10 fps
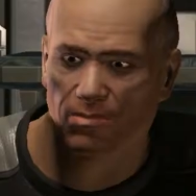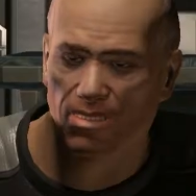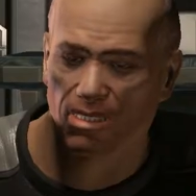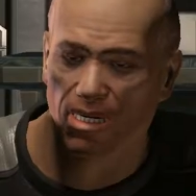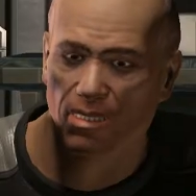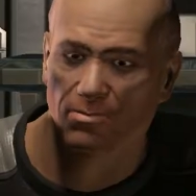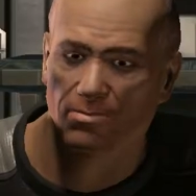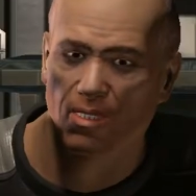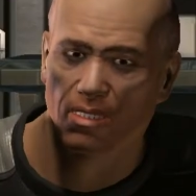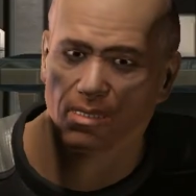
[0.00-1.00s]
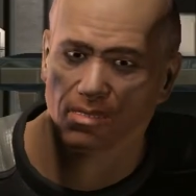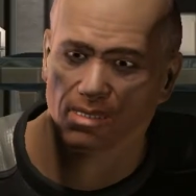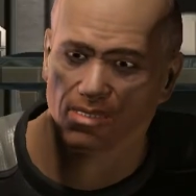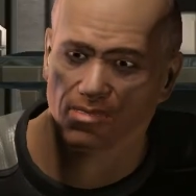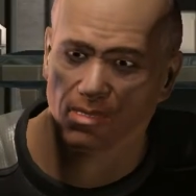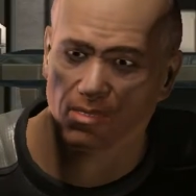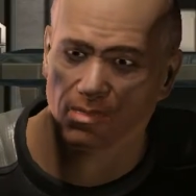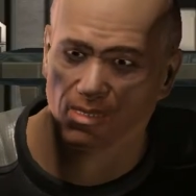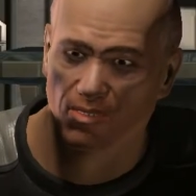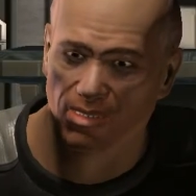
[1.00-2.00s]
If I had some quality
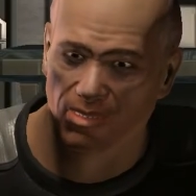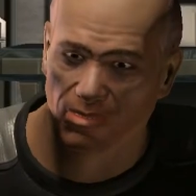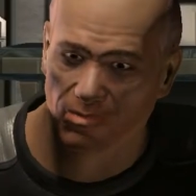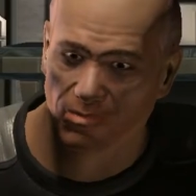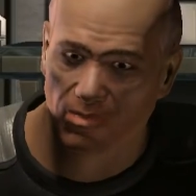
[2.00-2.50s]
ingredients...